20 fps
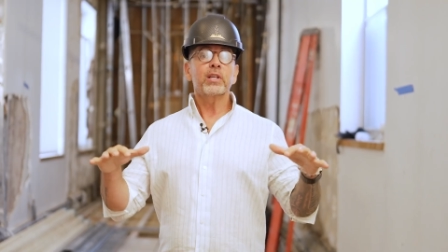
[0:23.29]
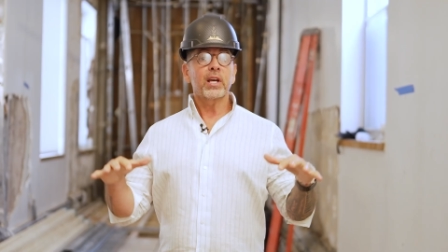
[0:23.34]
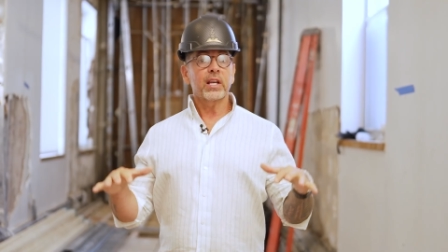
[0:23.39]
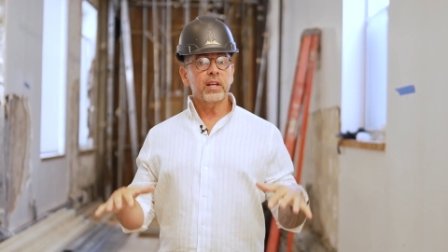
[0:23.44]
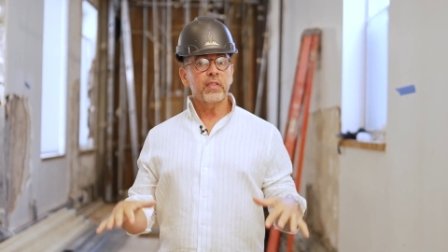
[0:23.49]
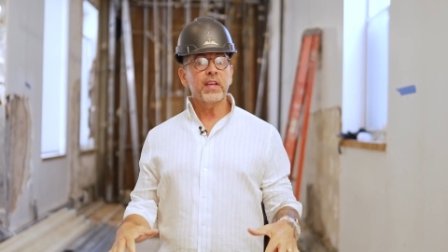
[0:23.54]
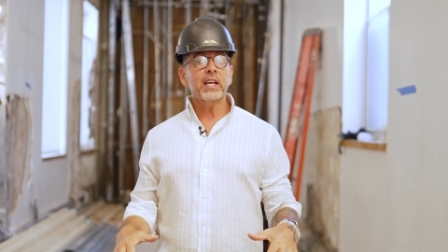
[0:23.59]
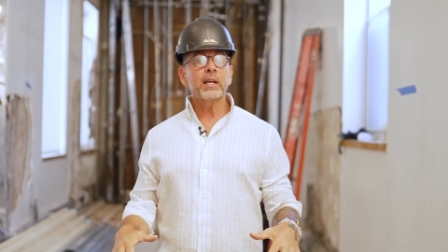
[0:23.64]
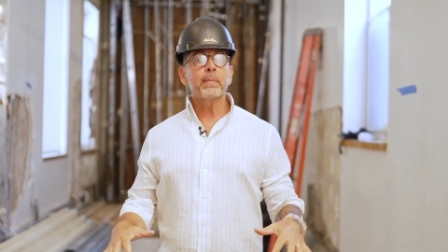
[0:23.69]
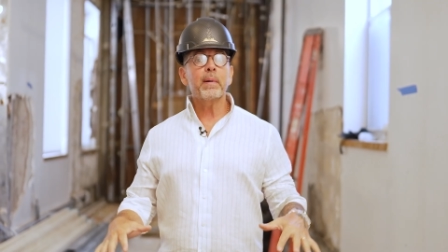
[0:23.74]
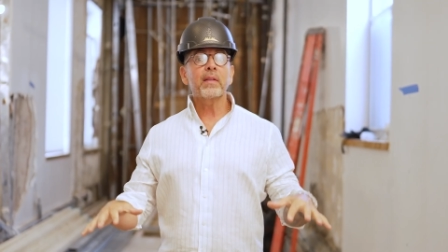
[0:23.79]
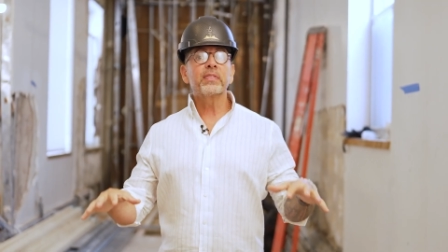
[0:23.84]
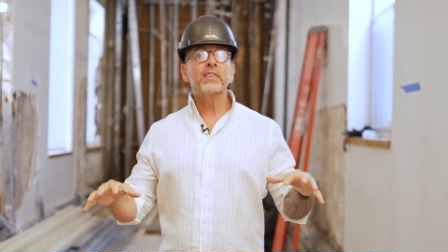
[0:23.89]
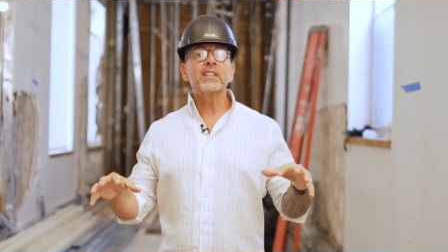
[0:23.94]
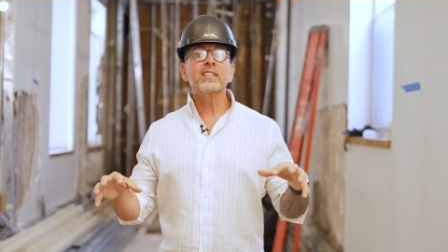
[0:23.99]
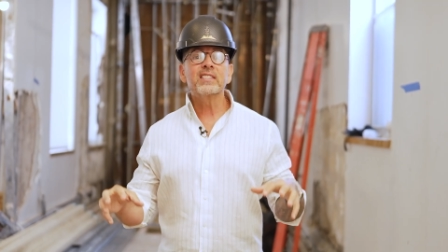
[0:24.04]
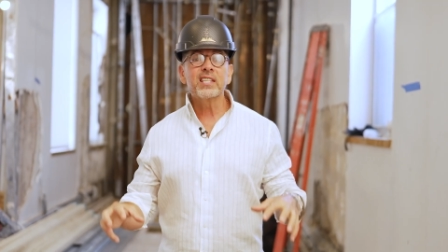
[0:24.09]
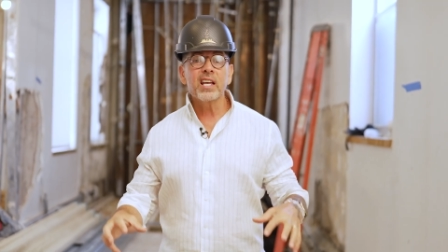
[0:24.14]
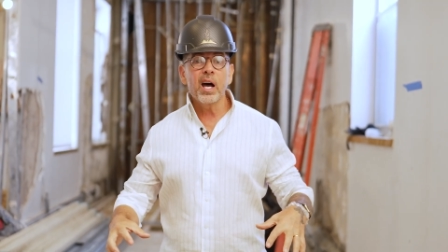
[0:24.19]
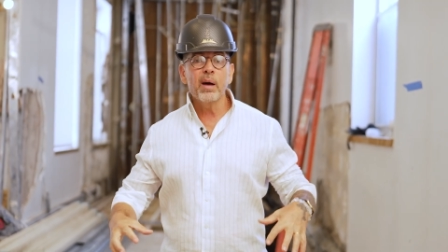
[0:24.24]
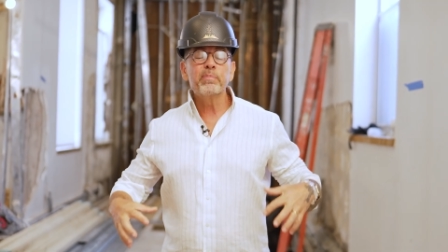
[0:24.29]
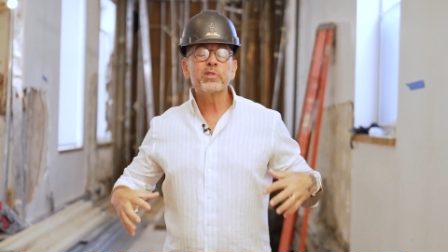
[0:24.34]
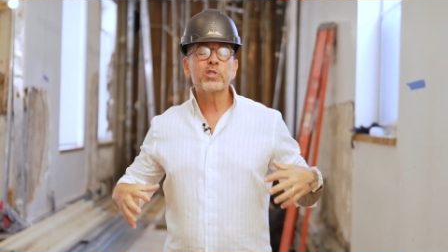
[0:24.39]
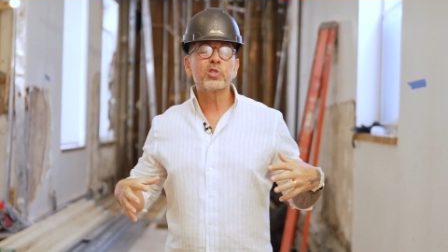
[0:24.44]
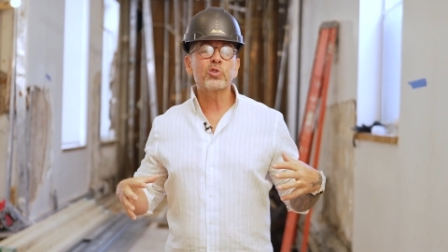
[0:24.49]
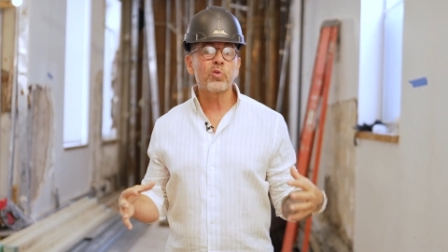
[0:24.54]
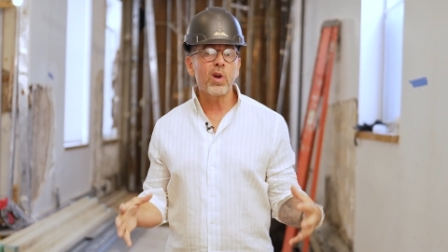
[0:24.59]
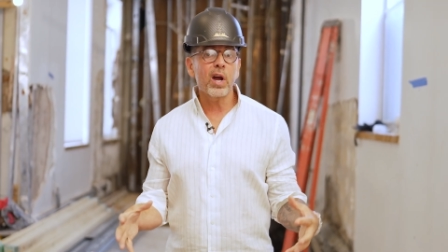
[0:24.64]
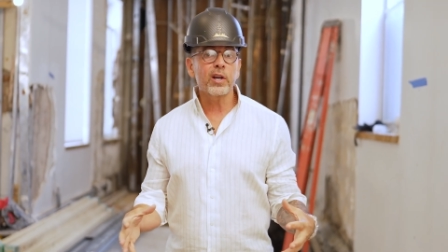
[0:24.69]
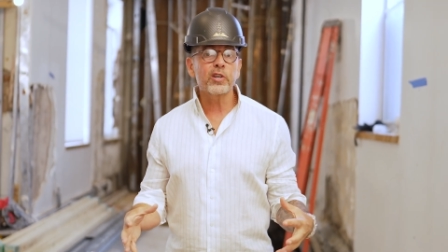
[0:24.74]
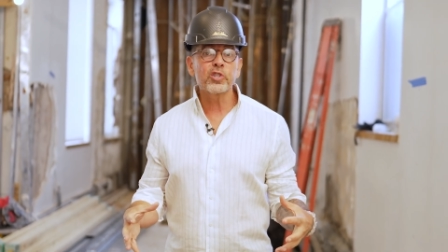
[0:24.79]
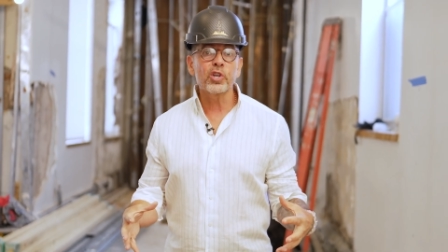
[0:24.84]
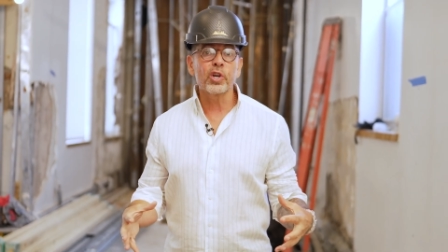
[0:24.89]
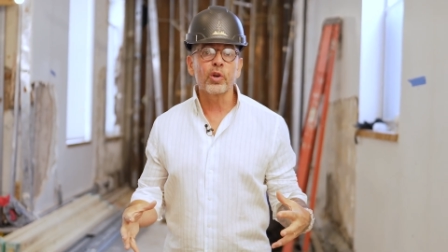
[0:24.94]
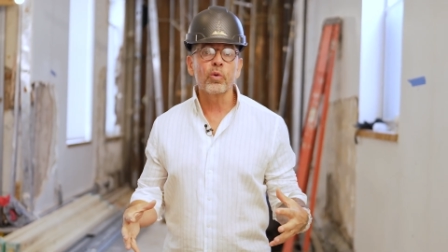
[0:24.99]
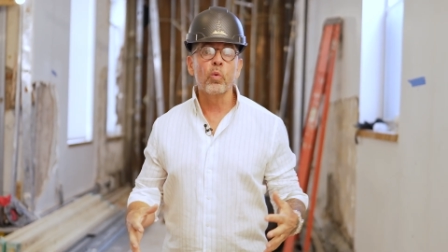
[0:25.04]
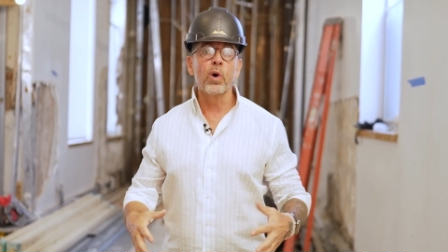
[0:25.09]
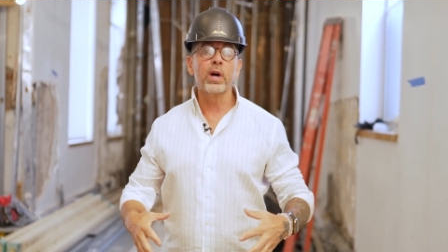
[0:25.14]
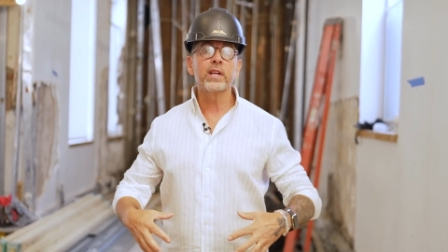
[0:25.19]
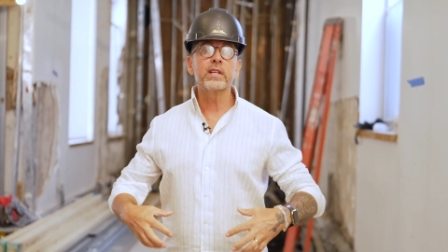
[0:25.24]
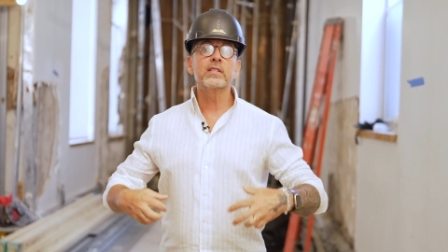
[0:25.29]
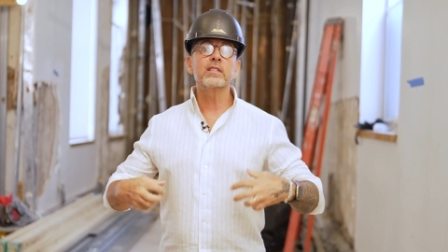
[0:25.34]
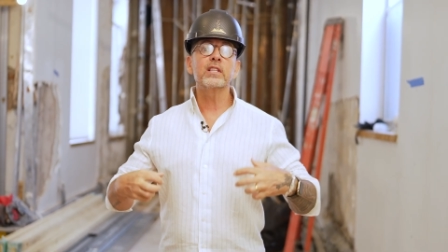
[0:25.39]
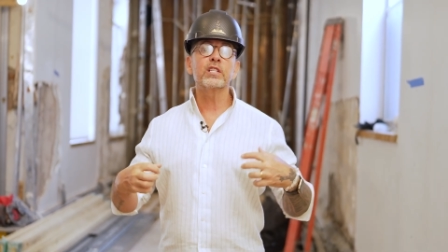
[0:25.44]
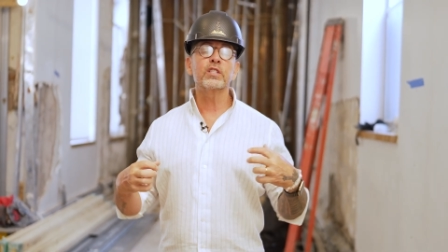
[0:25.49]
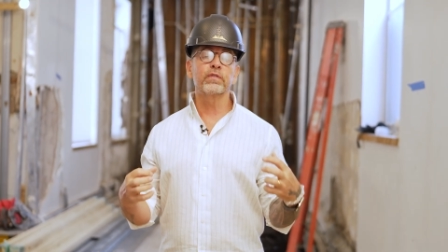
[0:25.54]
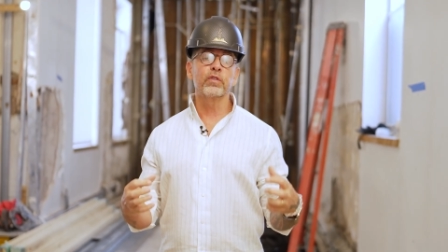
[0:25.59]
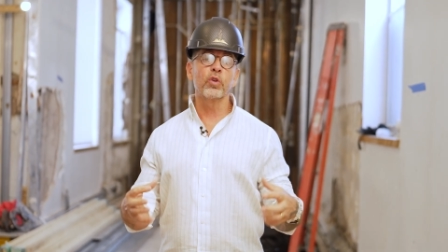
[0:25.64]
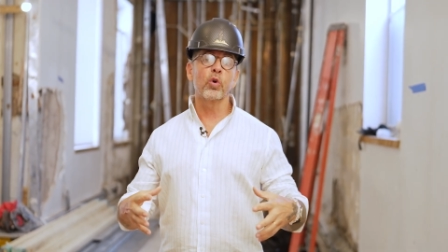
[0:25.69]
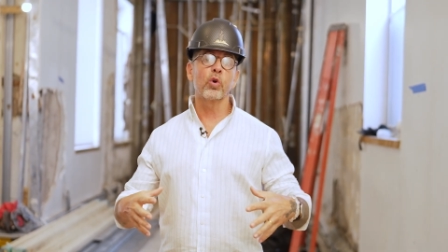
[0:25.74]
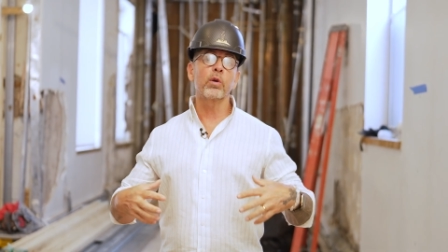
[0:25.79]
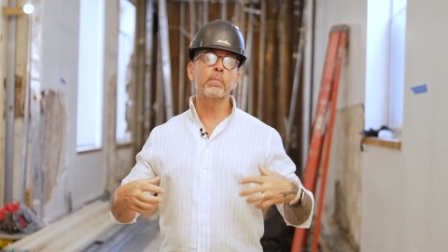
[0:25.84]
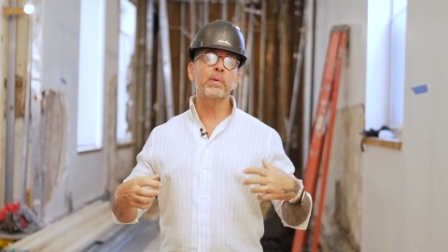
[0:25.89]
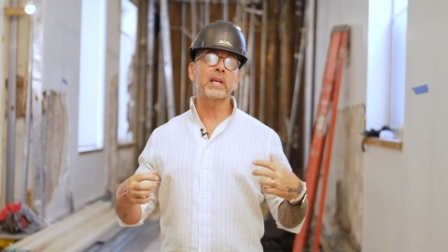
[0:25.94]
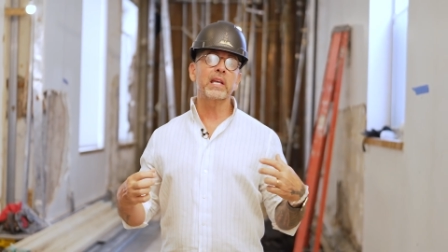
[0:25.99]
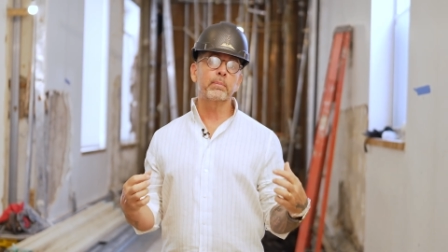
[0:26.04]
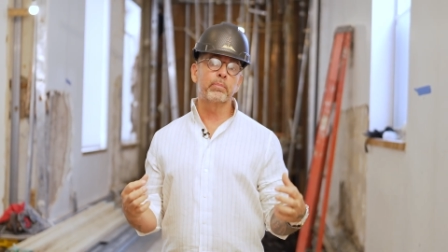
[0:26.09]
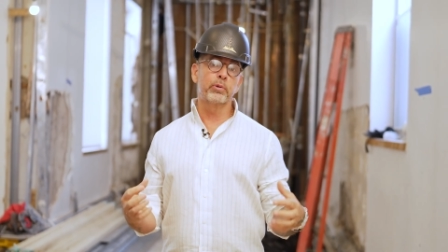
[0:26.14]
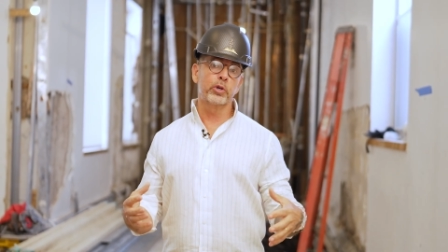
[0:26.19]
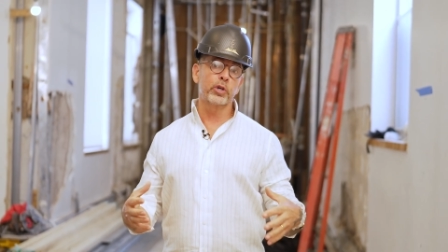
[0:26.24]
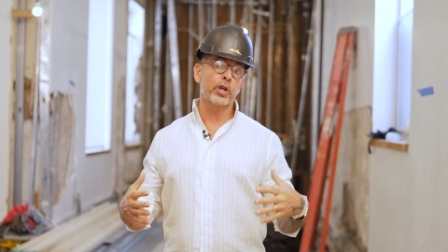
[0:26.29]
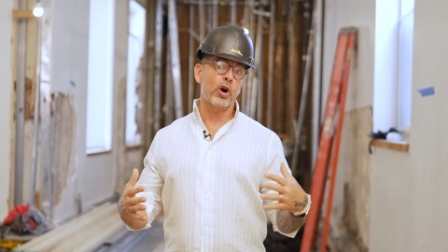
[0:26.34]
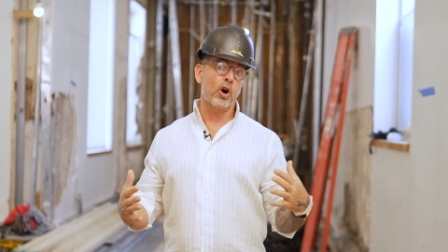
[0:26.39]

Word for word: you gotta think about the substructure. What is this floor being put